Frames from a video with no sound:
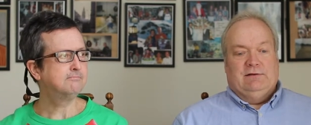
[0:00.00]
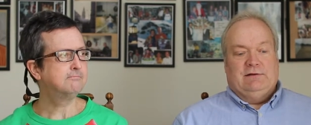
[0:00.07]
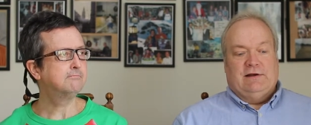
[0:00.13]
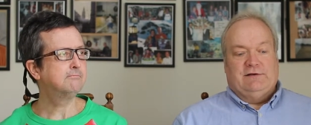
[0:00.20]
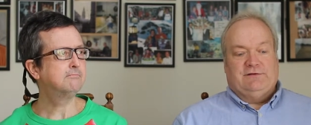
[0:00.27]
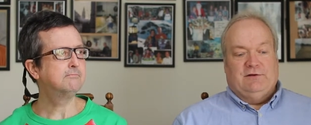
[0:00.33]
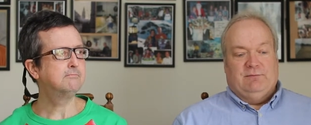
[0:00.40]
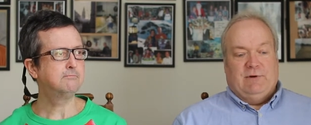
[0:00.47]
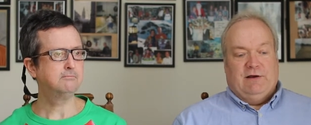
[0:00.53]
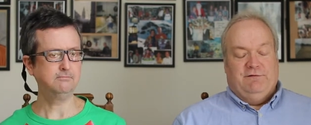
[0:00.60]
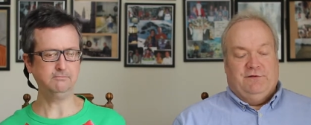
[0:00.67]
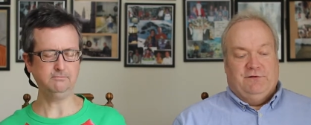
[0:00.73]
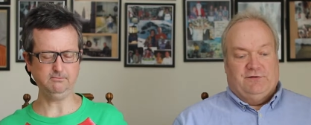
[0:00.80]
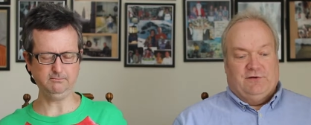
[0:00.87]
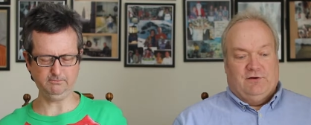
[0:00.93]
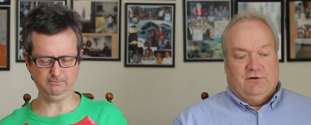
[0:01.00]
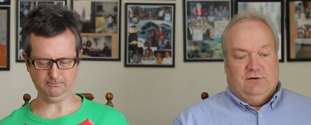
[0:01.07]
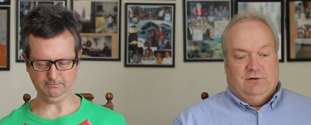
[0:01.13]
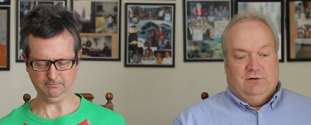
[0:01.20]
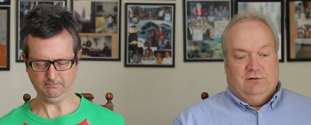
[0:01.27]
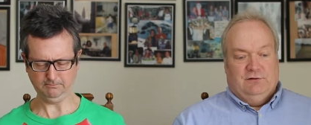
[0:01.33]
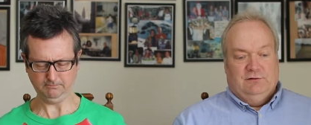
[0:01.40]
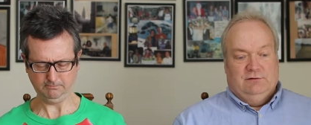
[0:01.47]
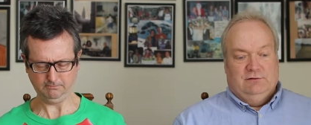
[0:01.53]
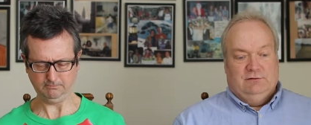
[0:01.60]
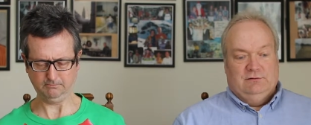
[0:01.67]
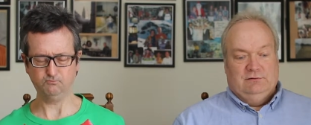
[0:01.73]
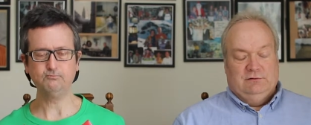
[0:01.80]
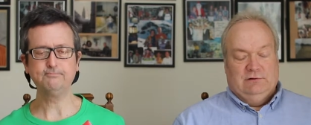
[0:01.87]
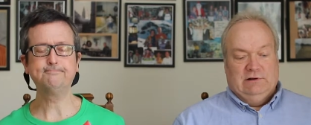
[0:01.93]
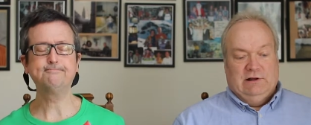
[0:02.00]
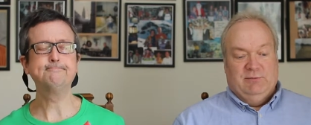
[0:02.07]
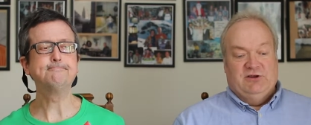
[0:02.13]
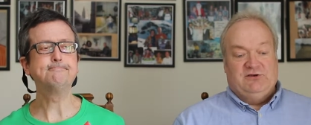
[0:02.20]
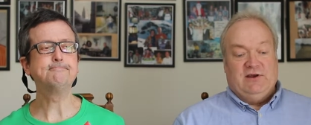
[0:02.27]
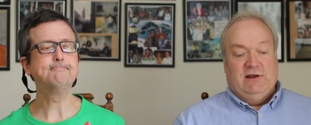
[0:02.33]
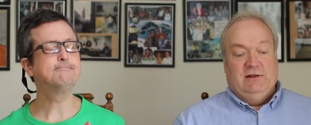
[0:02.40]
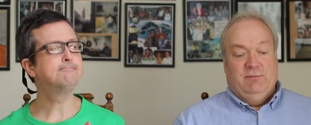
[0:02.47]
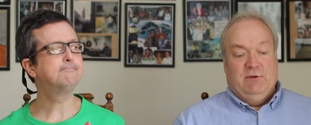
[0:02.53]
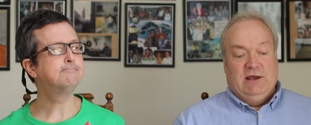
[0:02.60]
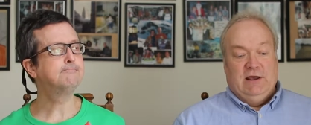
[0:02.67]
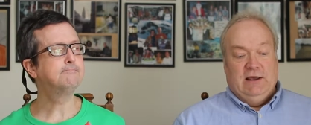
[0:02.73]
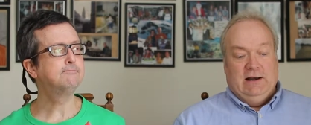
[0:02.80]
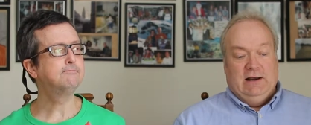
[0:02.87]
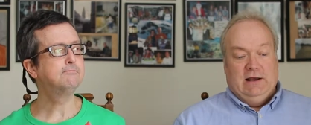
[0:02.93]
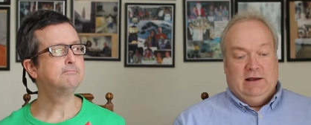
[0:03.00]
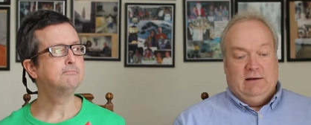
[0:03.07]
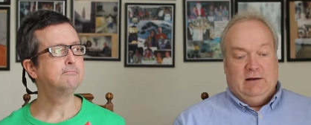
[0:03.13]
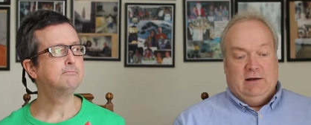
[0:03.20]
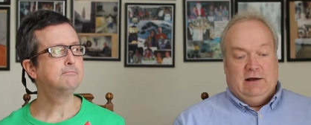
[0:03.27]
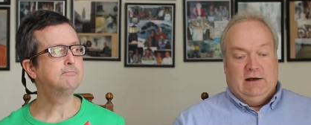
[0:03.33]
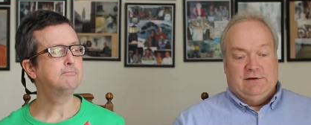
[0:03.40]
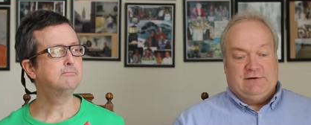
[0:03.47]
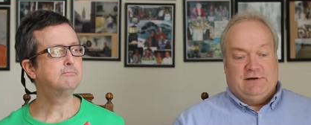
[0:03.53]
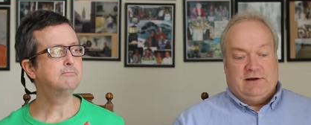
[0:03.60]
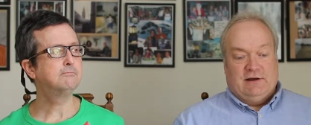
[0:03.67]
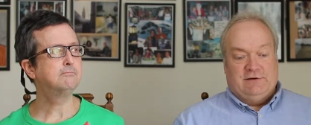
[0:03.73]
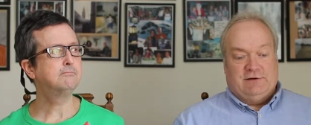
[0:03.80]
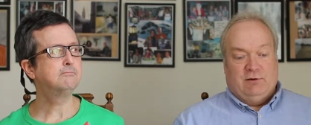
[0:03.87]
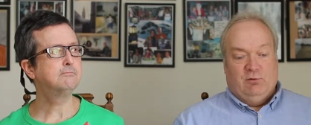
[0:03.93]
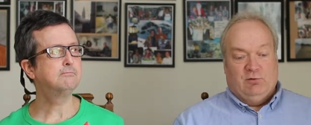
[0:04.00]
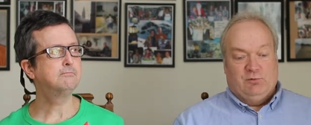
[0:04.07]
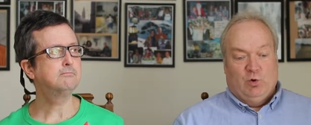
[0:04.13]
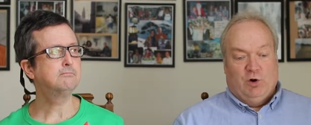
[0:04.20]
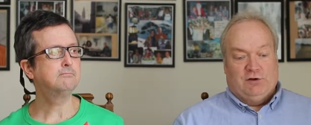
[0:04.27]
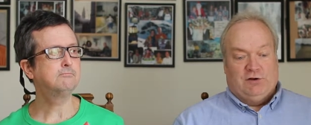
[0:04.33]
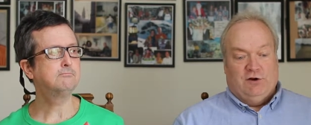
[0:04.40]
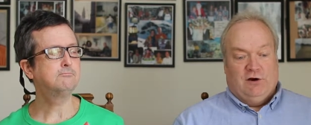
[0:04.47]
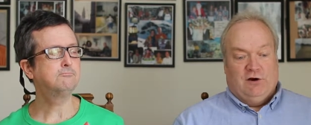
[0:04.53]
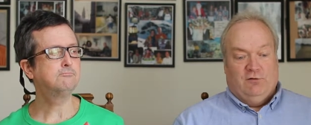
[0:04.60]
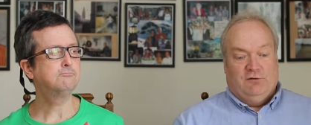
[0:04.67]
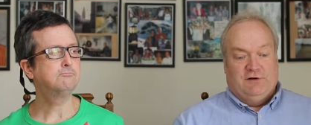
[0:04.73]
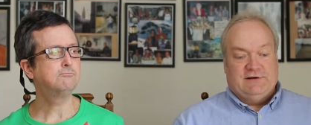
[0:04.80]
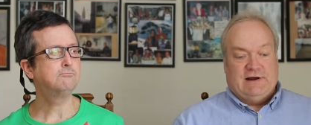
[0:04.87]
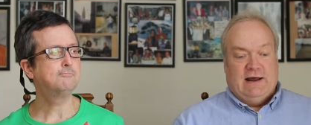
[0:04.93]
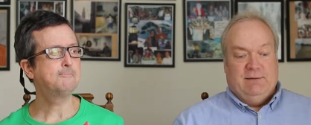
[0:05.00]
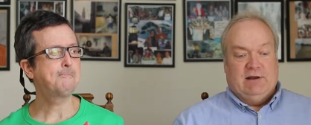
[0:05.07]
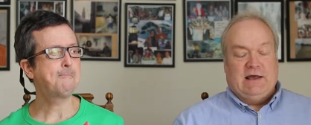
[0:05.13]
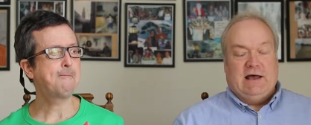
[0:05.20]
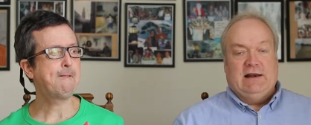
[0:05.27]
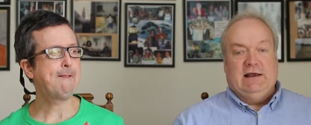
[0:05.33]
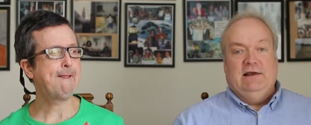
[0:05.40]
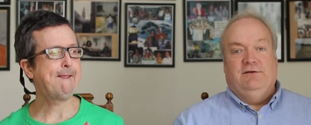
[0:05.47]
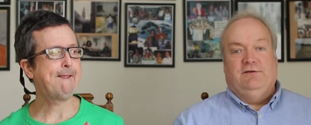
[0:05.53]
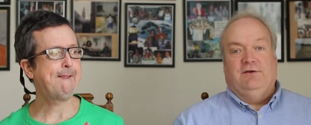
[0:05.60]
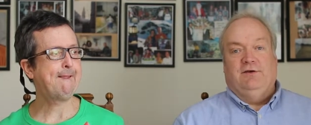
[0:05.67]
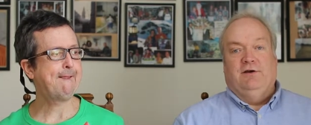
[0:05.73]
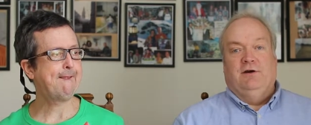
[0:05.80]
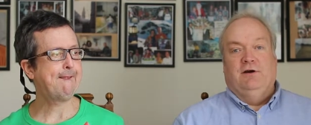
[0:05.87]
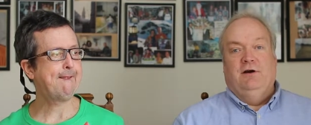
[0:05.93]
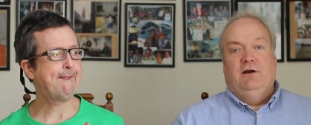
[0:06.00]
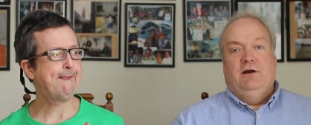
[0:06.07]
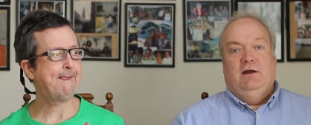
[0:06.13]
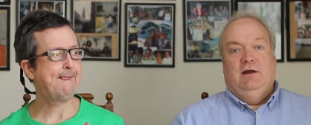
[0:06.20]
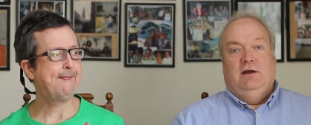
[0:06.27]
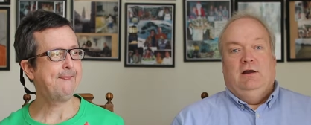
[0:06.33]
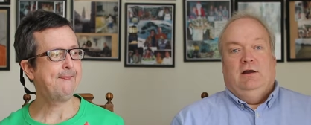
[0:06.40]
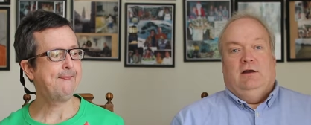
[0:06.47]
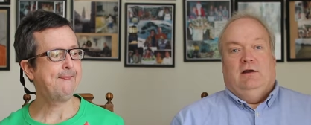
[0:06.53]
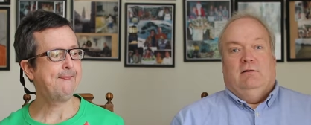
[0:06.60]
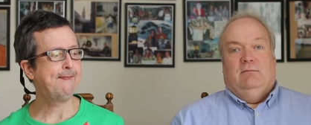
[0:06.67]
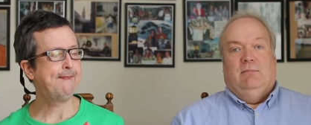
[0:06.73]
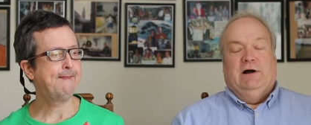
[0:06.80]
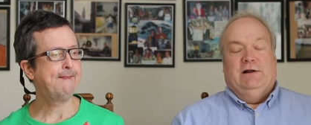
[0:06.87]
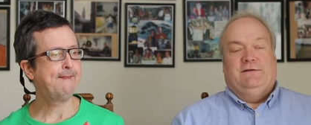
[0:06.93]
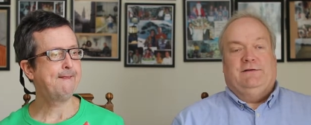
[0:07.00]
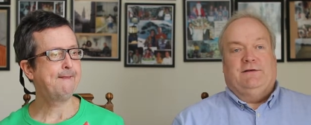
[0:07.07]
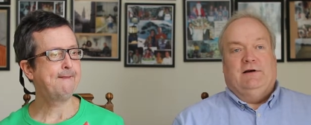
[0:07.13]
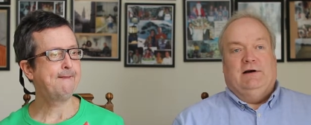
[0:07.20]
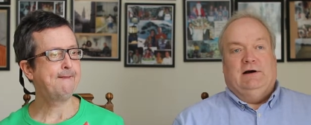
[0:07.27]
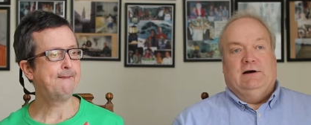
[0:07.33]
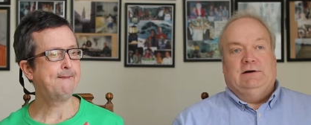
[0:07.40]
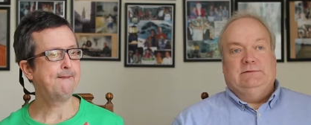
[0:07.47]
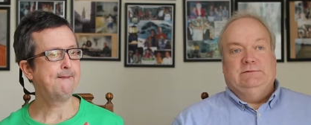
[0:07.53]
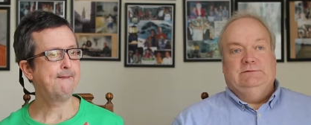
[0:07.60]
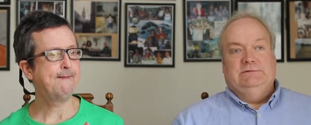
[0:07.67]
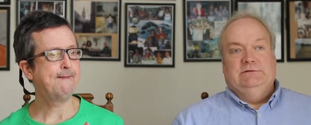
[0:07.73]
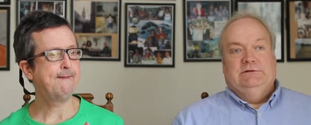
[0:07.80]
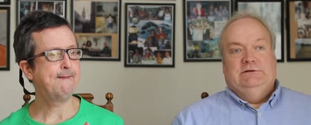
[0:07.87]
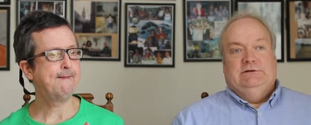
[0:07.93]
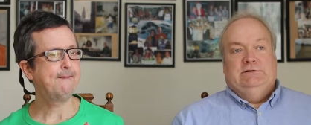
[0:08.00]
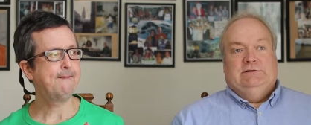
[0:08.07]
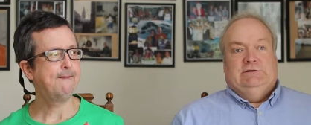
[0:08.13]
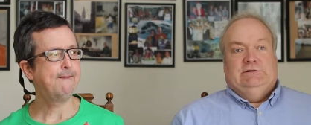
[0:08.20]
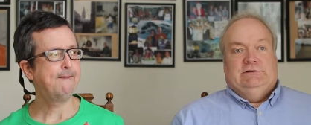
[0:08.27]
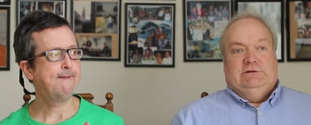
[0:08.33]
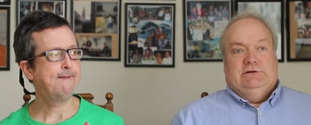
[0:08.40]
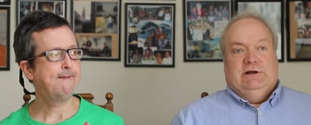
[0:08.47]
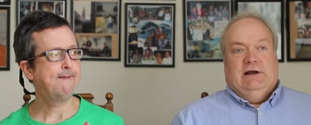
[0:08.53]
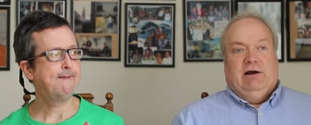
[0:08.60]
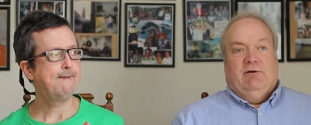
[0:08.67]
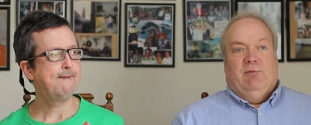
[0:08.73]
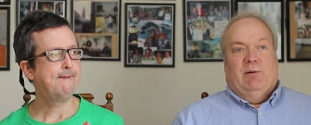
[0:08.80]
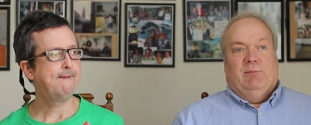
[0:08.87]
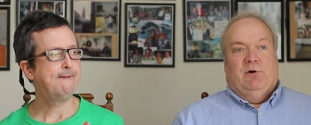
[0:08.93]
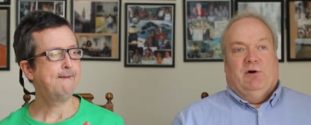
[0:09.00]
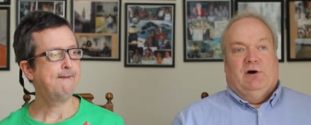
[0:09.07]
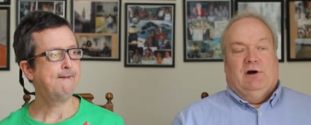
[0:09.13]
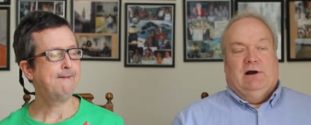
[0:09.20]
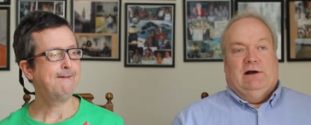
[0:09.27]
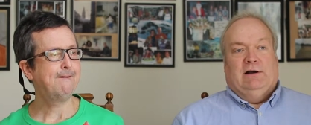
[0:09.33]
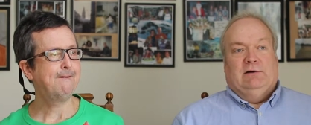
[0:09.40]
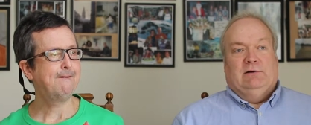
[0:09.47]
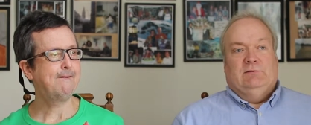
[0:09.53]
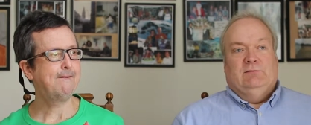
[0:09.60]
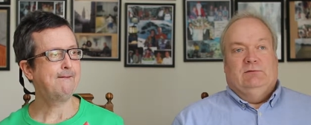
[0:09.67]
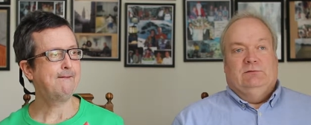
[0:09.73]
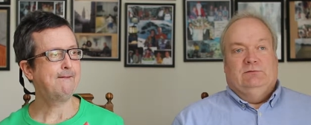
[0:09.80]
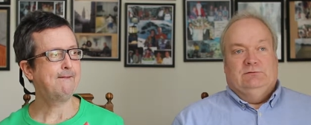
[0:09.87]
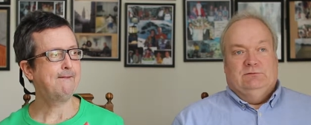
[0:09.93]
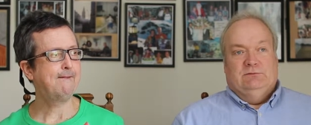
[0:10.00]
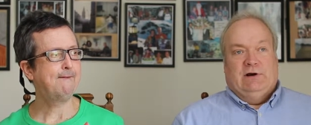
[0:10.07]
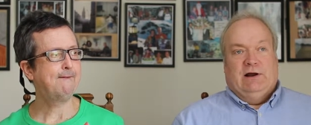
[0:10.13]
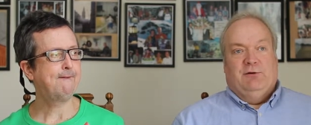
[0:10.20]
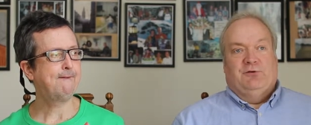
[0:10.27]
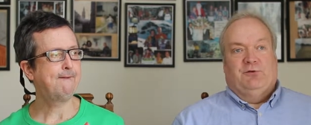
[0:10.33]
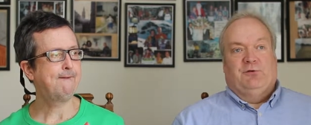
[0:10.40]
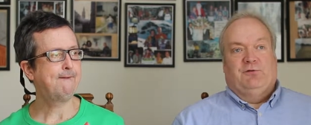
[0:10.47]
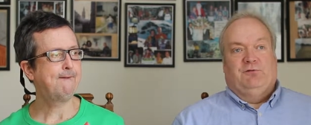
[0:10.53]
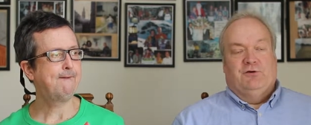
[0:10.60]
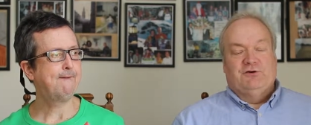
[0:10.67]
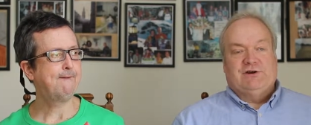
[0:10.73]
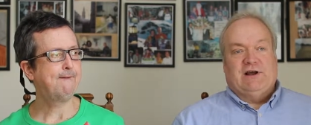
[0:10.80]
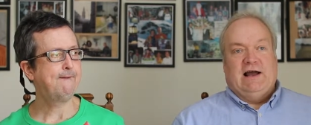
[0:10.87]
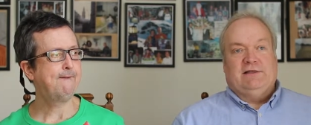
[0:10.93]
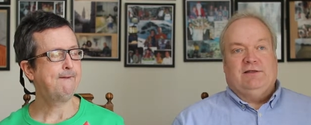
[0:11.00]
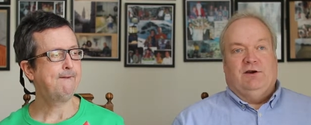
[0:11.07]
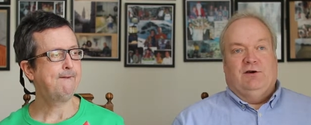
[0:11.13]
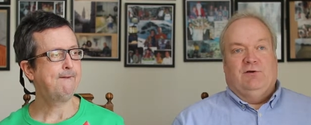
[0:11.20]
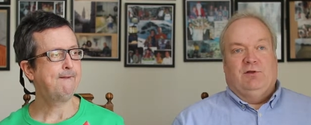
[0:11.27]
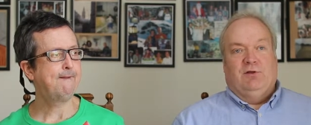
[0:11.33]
Speaker 1: tested my physical limits in the beginning. Uh, as, I, as I worked there over time, it got easier. But uh, yeah, I remember uh, when I was first got there,